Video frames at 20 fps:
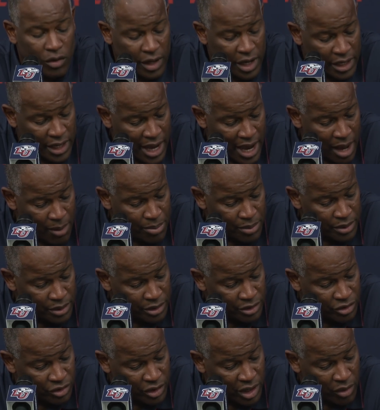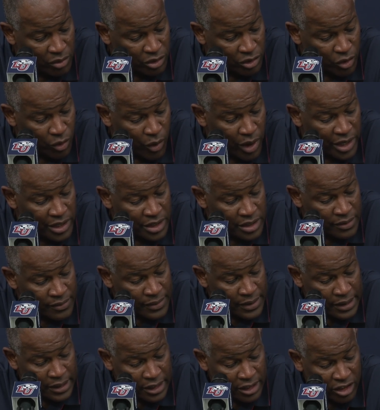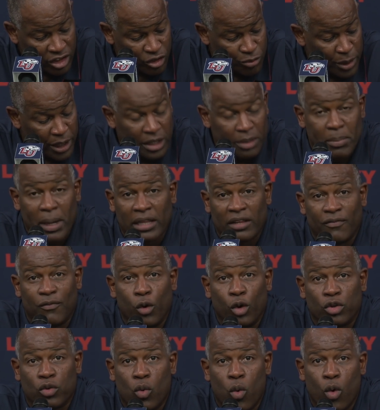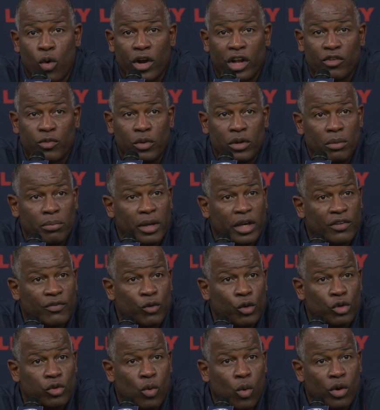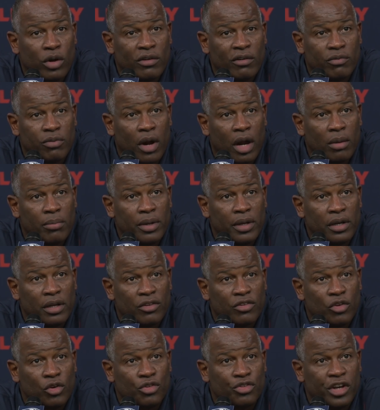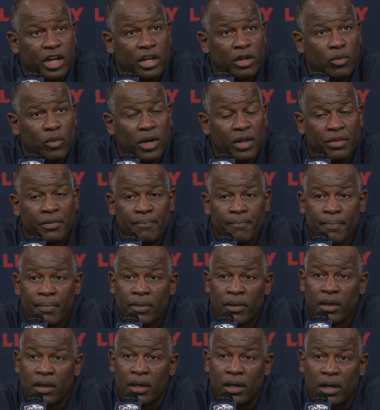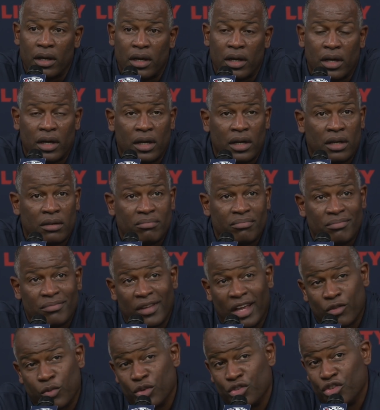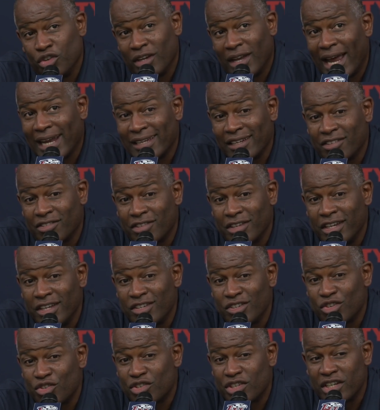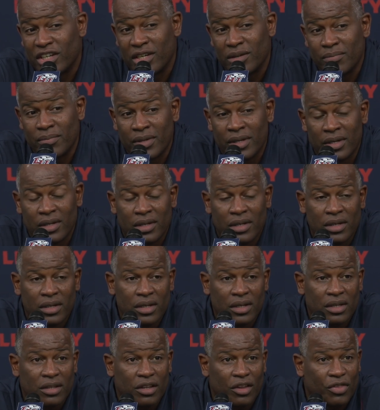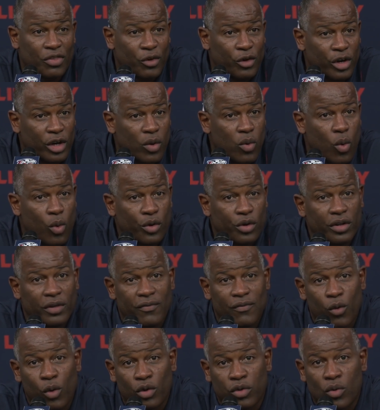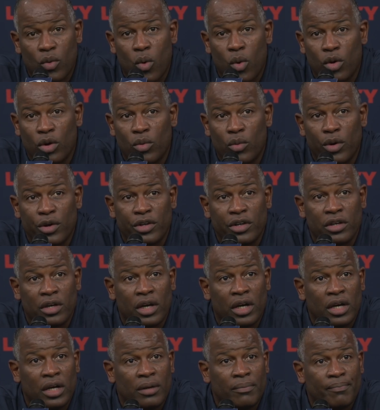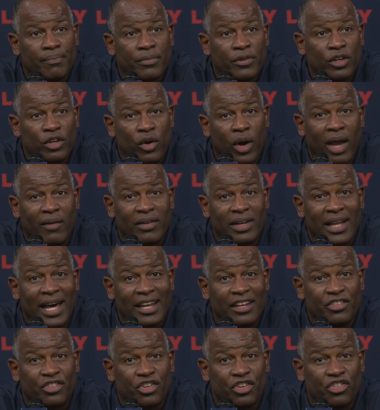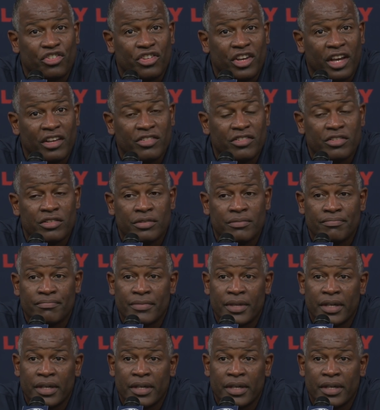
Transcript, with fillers: that happen, and so that was great. Speaking about the fourth quarter, that's one of the best fourth quarter I've probably been associated with. Uh, that's what you like to see in your team. The third quarter, the fourth quarter, where you uh, you know have a lot of success,